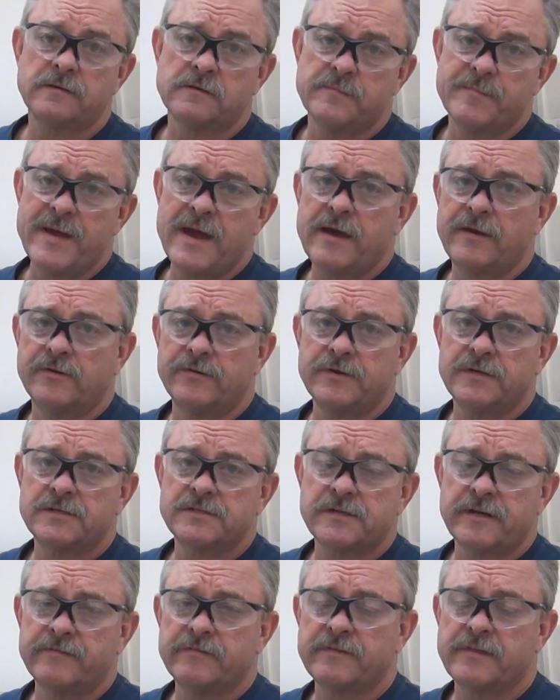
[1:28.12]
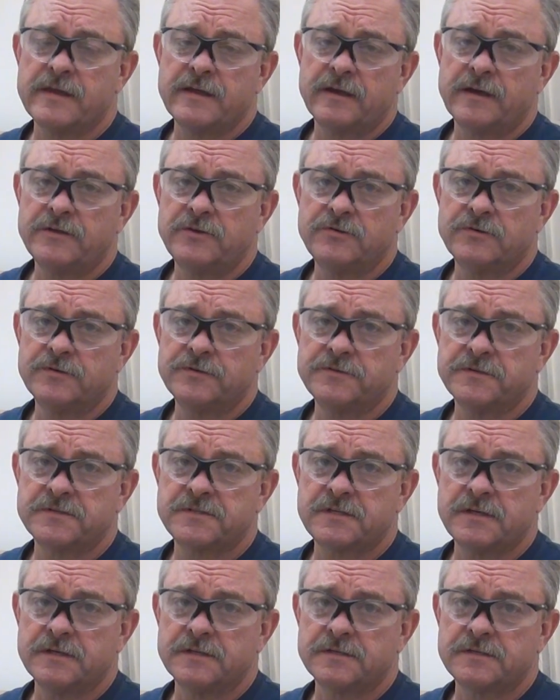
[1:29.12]
of the matter is, everything I do on the
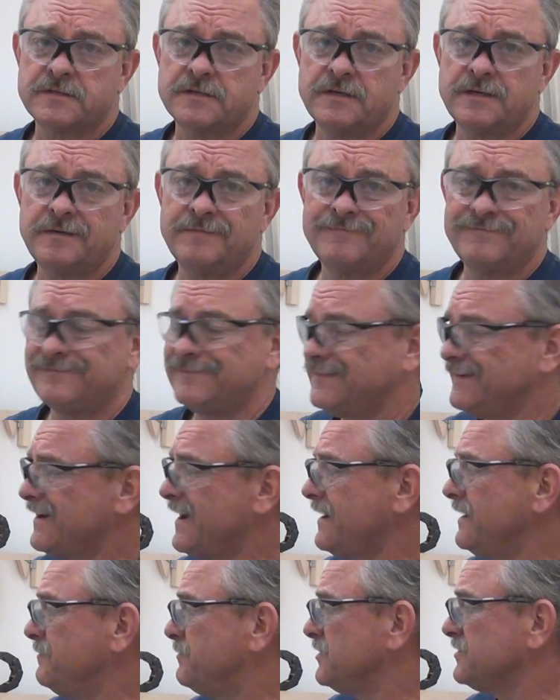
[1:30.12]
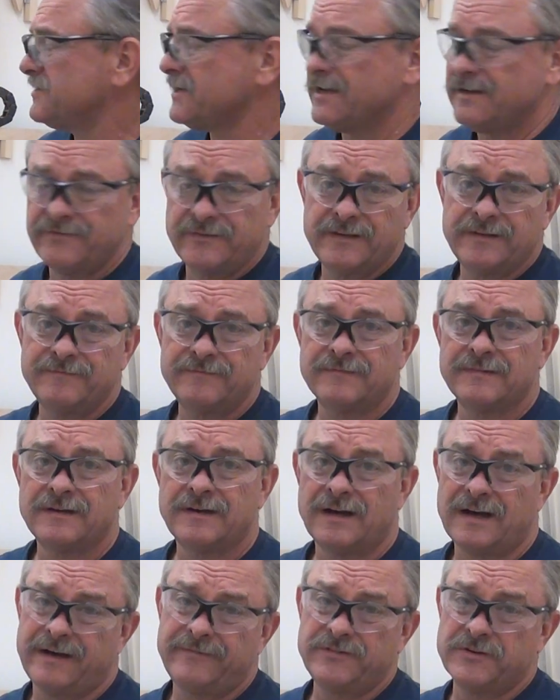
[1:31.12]
CNC, 90% of it,
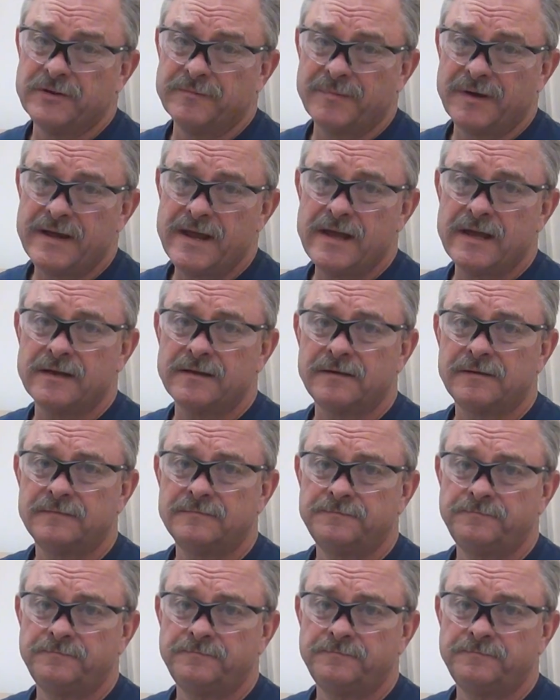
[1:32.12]
I've done by hand.